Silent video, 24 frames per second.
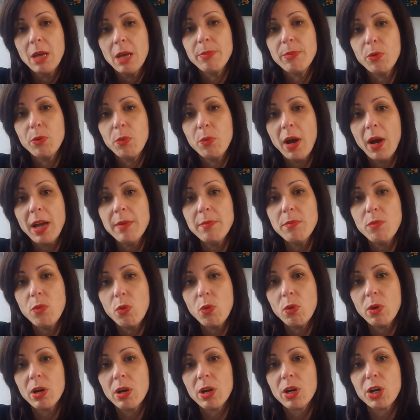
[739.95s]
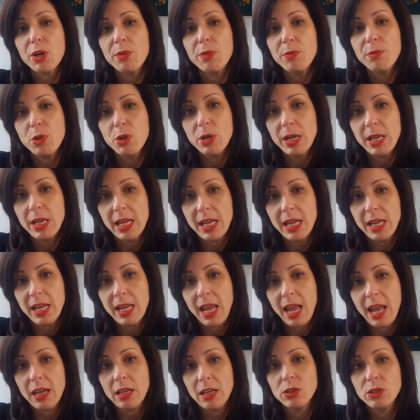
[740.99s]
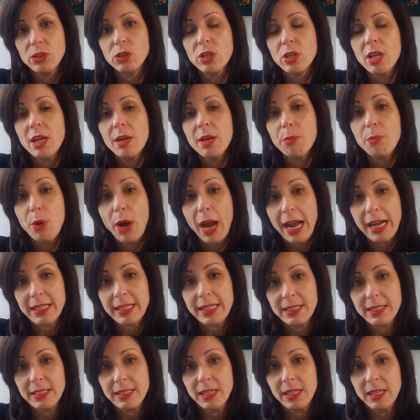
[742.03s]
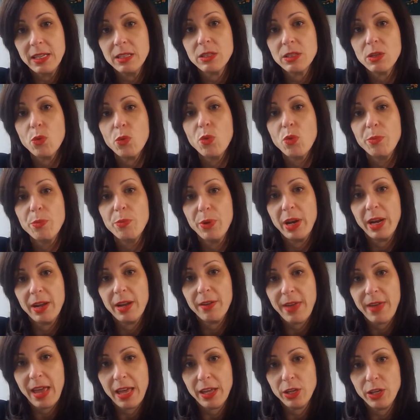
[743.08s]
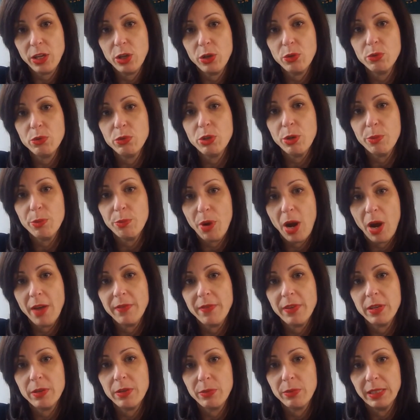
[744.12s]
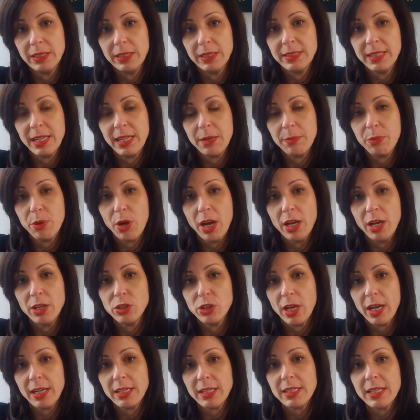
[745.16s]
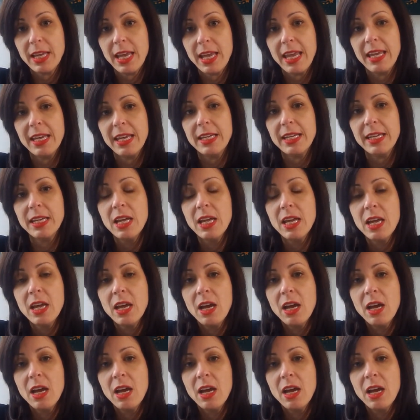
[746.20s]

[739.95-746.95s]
but why more community engaged practices will bring value to a private real estate project and